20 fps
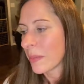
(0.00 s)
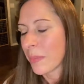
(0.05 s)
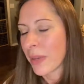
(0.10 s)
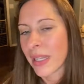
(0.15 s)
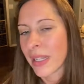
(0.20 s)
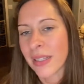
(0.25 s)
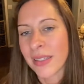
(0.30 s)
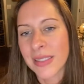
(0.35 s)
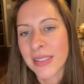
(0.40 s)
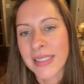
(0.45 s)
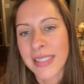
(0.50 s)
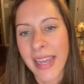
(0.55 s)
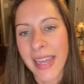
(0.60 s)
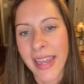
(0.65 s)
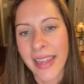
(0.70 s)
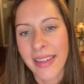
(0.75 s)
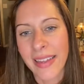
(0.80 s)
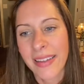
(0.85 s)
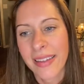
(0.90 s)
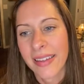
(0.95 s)
will say,
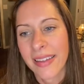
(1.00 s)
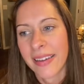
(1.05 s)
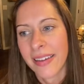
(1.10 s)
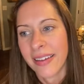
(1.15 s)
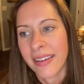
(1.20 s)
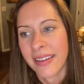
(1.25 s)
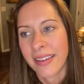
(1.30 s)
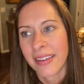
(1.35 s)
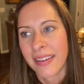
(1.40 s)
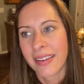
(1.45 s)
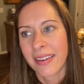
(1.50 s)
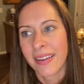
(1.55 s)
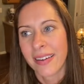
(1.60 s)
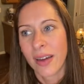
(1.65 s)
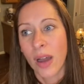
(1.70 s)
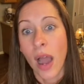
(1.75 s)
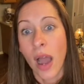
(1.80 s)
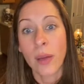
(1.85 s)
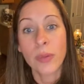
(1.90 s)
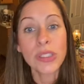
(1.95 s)

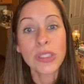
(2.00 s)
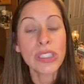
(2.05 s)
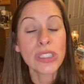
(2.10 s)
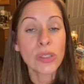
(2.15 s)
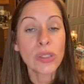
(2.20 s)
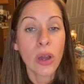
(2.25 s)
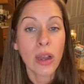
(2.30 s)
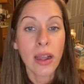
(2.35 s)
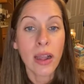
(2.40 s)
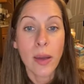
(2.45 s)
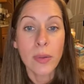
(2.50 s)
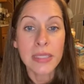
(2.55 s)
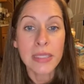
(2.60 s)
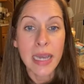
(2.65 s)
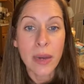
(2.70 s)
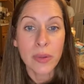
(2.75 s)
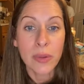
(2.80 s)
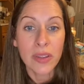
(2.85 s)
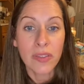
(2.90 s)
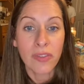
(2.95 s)
I was out
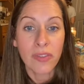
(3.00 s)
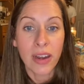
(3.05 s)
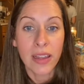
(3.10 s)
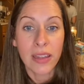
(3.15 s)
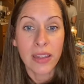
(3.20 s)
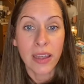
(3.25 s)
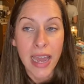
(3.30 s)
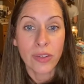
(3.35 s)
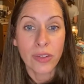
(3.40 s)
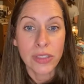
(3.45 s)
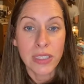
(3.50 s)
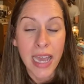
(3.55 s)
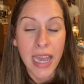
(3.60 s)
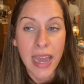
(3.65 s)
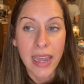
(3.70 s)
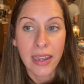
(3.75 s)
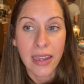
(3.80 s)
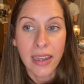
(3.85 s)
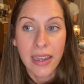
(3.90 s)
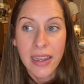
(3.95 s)
with a friend the other
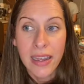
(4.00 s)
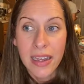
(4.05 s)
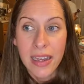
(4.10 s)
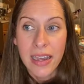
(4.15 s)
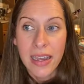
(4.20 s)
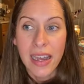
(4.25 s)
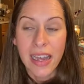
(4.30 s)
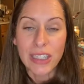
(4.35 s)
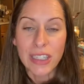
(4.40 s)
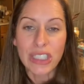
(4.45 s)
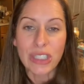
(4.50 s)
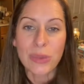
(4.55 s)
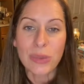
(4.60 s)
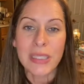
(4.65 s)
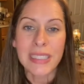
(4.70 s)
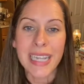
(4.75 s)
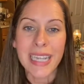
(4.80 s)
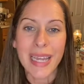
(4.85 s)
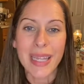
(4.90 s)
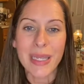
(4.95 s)
day, and she was
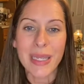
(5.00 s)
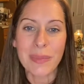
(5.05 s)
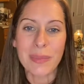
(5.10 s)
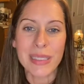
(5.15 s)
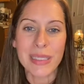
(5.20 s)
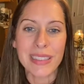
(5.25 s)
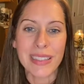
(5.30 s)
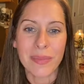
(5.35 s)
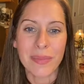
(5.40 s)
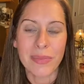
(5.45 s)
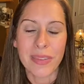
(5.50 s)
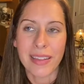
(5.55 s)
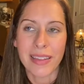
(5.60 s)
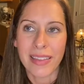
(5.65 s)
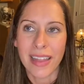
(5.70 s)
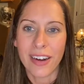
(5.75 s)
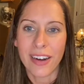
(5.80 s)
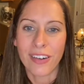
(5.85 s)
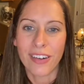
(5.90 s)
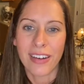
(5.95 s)
telling me something that
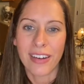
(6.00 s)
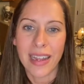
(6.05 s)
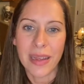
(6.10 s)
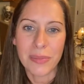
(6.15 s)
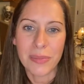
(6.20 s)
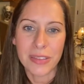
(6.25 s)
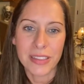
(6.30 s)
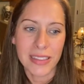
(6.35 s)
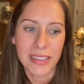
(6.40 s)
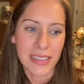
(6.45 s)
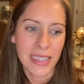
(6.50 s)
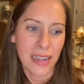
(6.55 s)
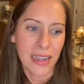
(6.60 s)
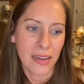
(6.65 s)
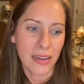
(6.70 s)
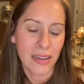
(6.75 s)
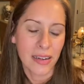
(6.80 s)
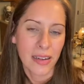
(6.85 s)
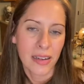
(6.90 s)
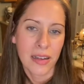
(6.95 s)
her neighbors did
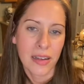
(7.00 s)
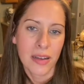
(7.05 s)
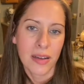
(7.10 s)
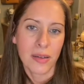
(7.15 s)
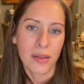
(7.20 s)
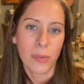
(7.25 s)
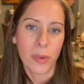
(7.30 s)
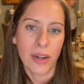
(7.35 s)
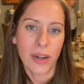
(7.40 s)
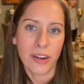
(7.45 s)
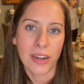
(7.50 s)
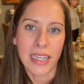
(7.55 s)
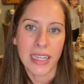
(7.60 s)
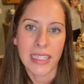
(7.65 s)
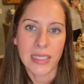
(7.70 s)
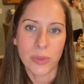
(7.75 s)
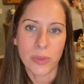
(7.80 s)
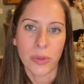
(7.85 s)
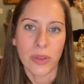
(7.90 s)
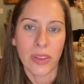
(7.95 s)
when her kids
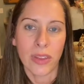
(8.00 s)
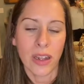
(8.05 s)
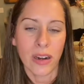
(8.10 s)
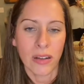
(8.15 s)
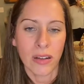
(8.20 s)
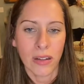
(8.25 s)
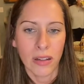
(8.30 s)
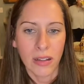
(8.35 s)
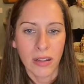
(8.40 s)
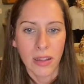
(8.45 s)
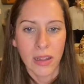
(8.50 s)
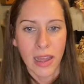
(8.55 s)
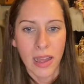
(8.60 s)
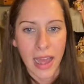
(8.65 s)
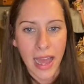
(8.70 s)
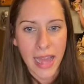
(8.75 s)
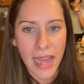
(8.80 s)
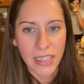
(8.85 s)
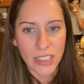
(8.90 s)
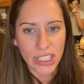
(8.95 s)
were little,
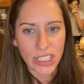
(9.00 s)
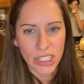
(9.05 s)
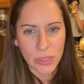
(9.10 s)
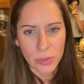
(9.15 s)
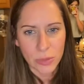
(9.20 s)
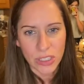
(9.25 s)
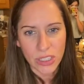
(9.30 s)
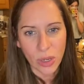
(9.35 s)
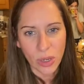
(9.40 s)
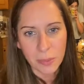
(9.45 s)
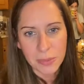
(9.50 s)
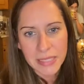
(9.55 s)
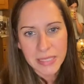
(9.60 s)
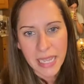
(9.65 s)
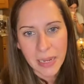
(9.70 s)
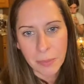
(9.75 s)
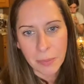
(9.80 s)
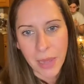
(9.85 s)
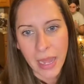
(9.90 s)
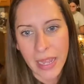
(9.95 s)
and she was so upset
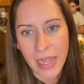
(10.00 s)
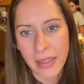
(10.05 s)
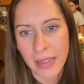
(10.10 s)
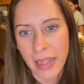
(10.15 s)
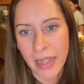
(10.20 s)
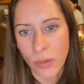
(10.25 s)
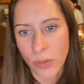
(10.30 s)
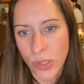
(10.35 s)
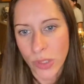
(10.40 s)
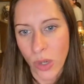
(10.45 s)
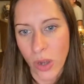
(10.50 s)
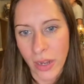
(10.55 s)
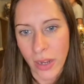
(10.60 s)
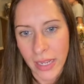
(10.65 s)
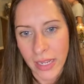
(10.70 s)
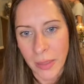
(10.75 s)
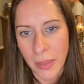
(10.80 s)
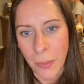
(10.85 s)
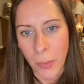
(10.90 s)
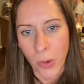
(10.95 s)
by it. They don't talk
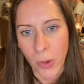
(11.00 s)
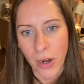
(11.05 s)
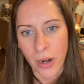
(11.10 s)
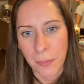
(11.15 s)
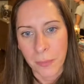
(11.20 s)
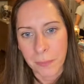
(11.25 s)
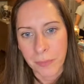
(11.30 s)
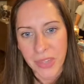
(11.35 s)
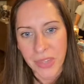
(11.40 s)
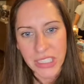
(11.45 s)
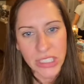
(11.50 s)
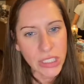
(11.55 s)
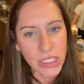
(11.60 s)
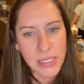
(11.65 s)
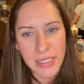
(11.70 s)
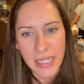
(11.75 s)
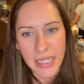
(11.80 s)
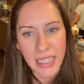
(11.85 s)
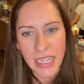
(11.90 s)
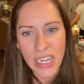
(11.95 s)
anymore. And she
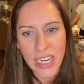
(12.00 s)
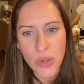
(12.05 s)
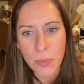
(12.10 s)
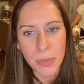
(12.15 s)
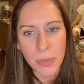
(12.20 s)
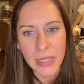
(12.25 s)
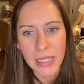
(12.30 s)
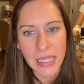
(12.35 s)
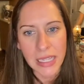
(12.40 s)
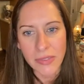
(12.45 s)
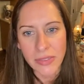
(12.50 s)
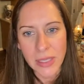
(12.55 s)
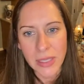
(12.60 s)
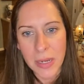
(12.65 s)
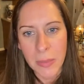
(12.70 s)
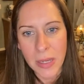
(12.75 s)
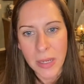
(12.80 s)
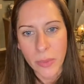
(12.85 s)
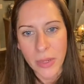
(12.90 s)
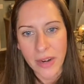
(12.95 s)
said, can you believe somebody
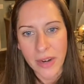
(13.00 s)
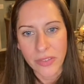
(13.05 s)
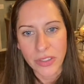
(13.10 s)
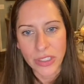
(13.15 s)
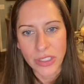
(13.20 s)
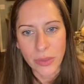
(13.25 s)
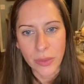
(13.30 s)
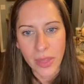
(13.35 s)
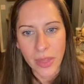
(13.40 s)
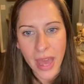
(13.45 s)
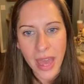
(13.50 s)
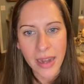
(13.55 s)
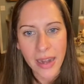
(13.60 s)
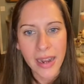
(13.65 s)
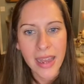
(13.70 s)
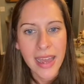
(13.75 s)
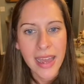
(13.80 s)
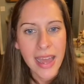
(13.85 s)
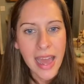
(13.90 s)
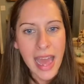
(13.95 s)
would ever do that?
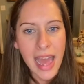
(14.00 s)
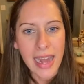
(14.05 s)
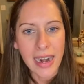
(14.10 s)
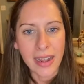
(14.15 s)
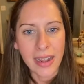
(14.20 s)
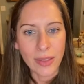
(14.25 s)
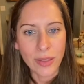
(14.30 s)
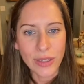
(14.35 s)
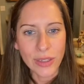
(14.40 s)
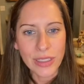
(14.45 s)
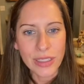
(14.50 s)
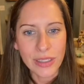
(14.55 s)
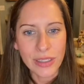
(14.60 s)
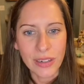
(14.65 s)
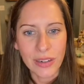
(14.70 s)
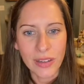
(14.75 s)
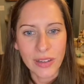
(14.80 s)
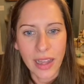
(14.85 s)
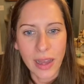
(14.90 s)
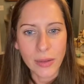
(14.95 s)
And I looked at
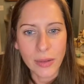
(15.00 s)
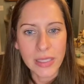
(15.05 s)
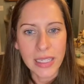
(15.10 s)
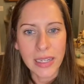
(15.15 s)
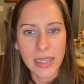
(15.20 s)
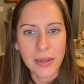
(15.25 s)
her, I was like,